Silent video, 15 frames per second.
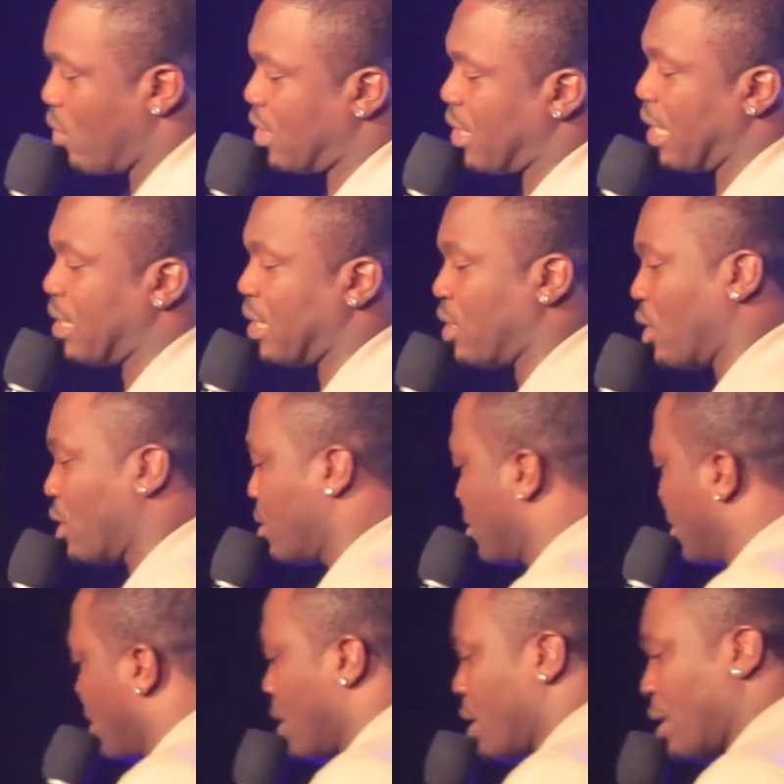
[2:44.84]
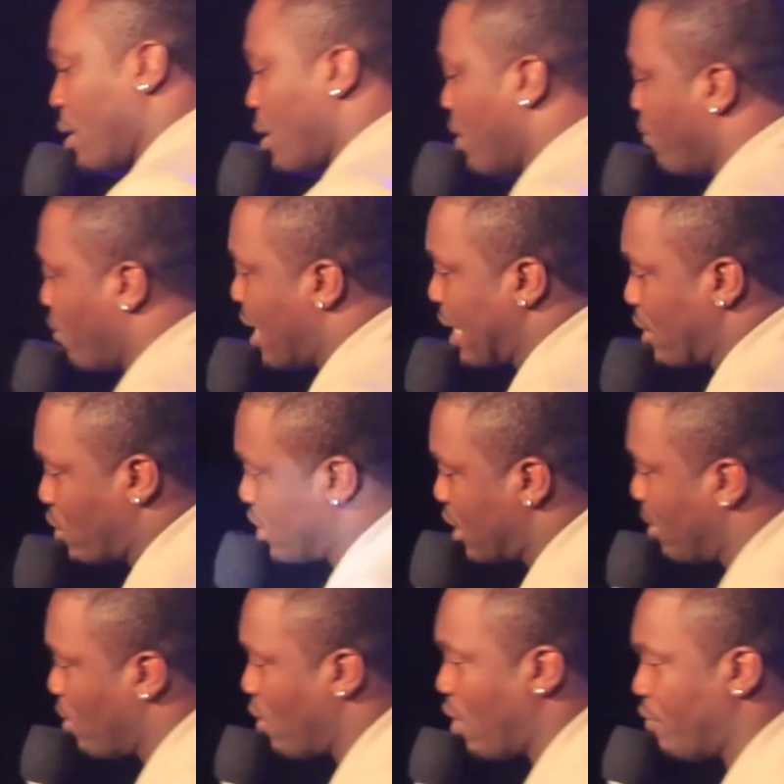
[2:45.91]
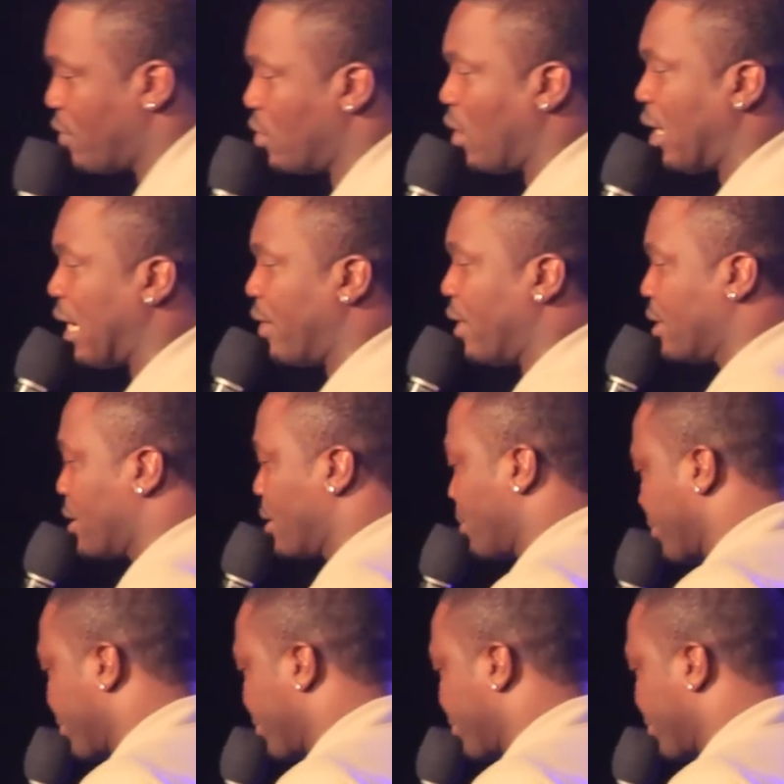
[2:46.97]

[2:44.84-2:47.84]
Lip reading: won't say Jesus, if you have to sell because of the dollar rate.